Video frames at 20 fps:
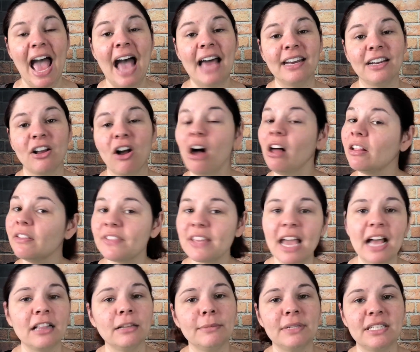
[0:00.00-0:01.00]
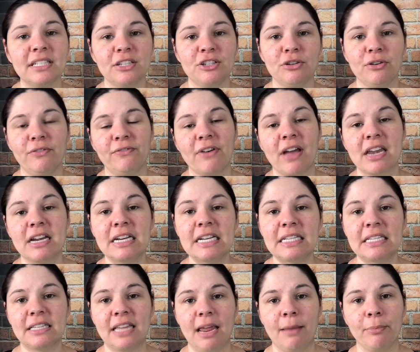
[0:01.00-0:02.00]
adding all of the elements that you'd find in an
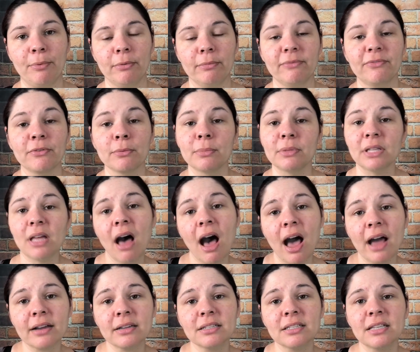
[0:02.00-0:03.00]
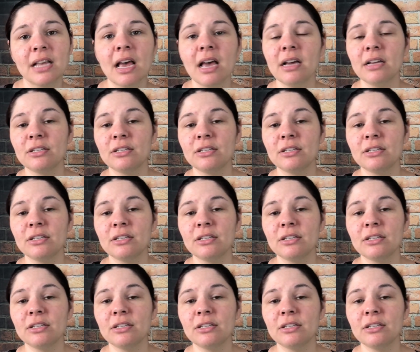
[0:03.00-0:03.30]
escape room from locks